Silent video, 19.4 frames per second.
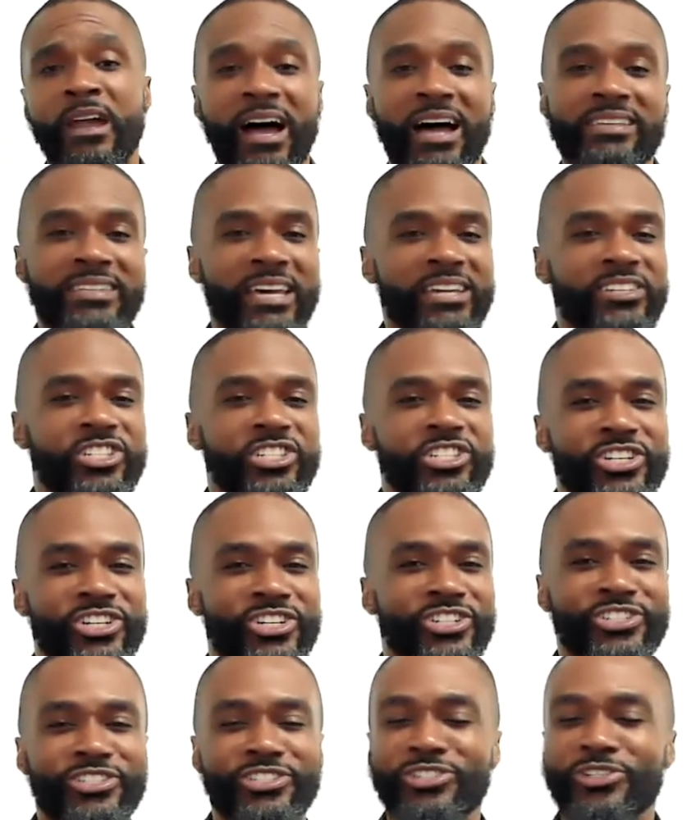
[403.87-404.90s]
As I
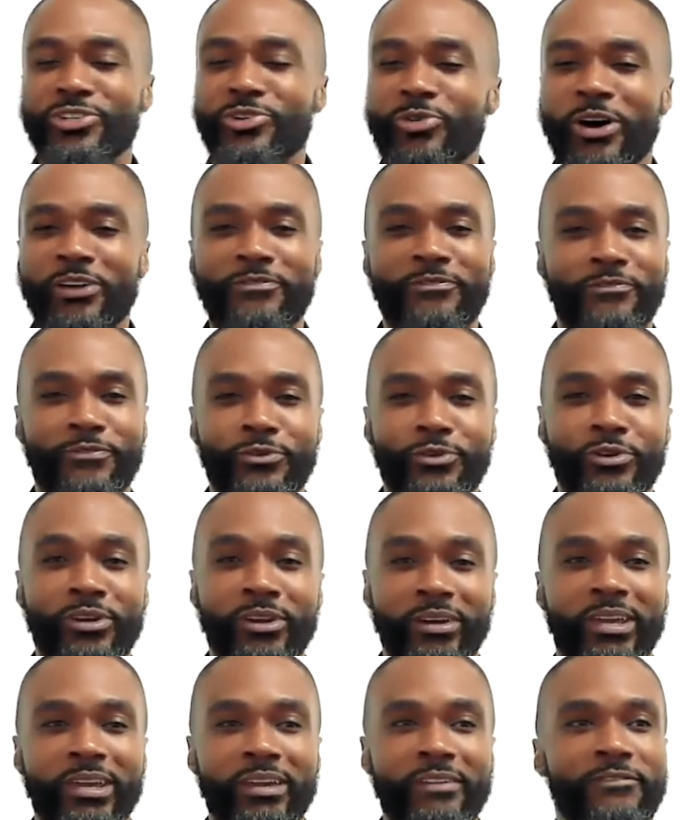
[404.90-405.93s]
searched to and fro
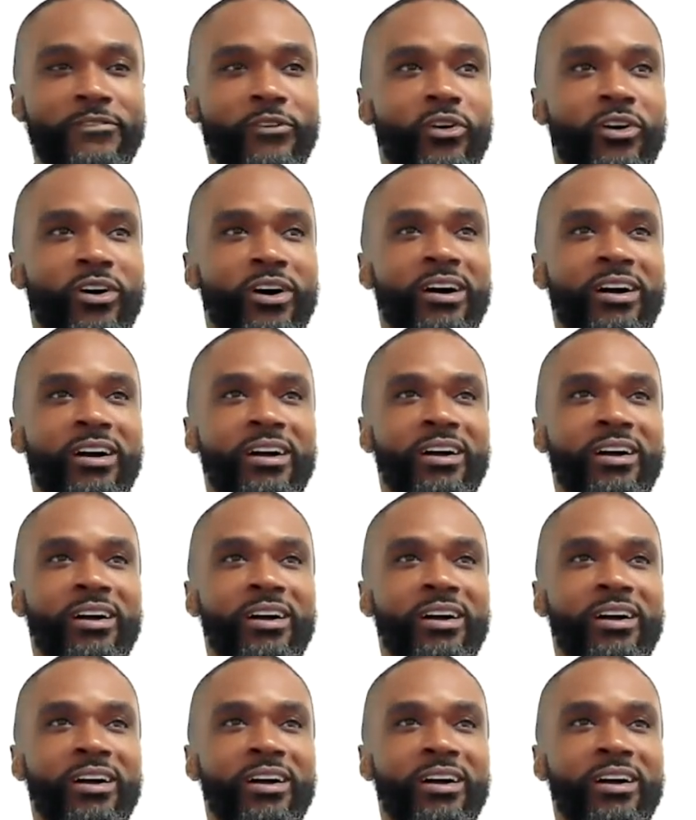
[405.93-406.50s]
looking for